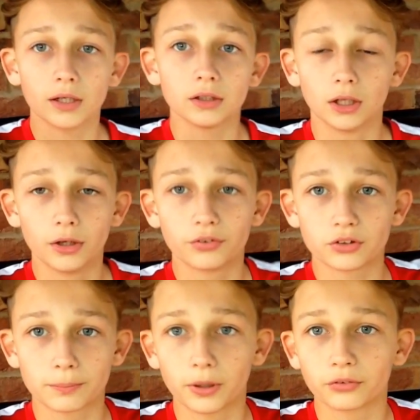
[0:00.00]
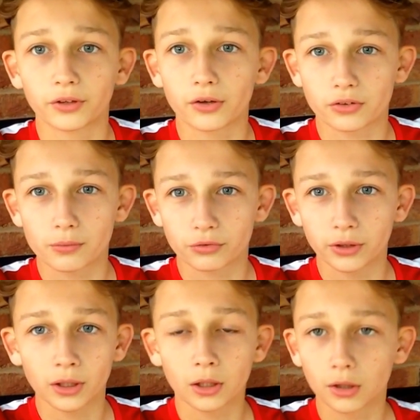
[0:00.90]
You know, if it's your birthday or
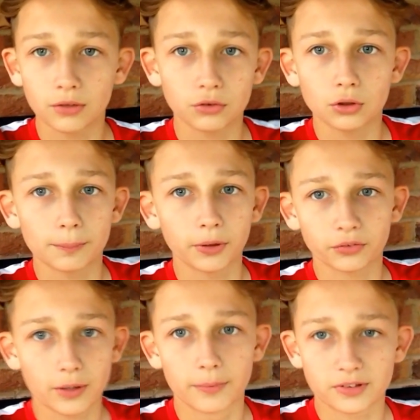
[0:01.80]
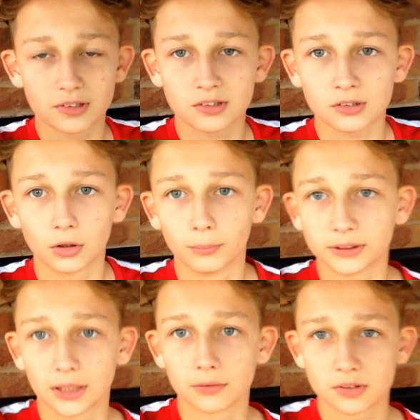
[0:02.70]
something, and I'll give you a birthday message on my
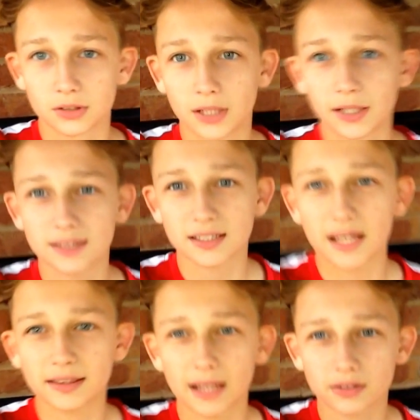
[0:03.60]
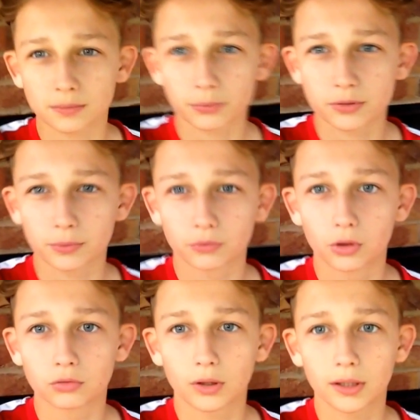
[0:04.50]
channel. So yeah, let's head down to Brisbane
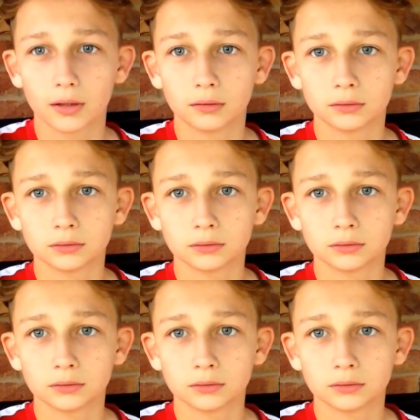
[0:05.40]
Road right now.